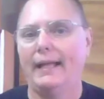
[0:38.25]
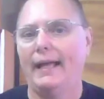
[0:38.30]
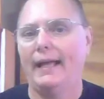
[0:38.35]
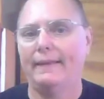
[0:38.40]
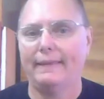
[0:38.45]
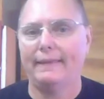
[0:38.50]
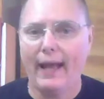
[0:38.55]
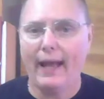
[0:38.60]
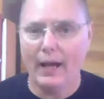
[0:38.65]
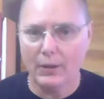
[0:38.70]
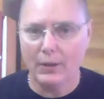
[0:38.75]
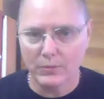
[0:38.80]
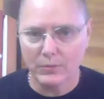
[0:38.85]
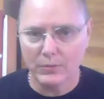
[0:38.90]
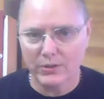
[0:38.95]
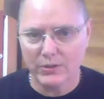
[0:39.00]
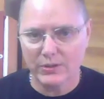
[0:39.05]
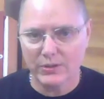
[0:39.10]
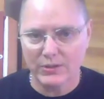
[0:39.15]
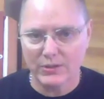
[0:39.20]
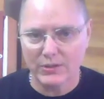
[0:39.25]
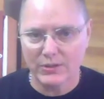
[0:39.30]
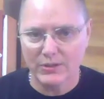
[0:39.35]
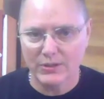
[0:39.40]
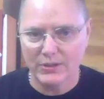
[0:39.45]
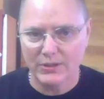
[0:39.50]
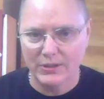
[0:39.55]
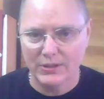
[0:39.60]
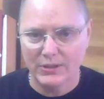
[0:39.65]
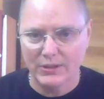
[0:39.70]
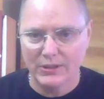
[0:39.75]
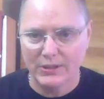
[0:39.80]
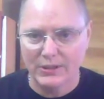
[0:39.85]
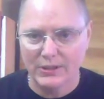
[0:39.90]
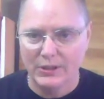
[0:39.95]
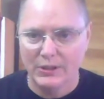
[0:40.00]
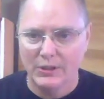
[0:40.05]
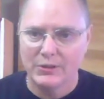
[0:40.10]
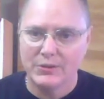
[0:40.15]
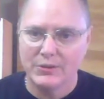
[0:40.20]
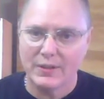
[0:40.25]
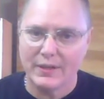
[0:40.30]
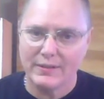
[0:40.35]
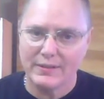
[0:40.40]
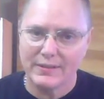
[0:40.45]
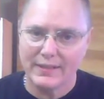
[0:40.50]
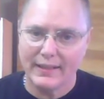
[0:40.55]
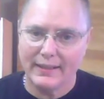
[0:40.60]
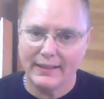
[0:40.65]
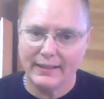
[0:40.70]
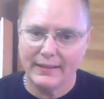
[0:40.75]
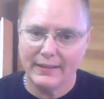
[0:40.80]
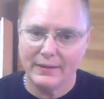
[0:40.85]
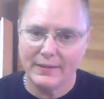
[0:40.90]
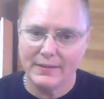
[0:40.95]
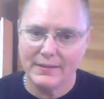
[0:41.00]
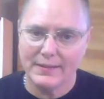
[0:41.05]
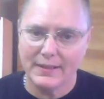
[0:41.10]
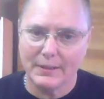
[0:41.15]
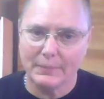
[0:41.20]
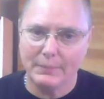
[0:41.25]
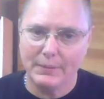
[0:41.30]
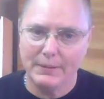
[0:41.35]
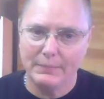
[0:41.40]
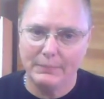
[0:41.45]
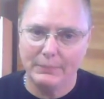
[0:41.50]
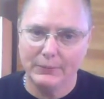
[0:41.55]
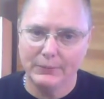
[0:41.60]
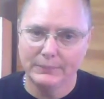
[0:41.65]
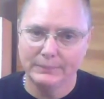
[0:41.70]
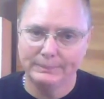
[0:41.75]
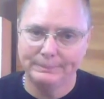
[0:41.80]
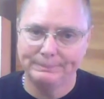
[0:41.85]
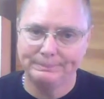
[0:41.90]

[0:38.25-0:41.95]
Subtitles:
at the house, so I was taking care of the sick people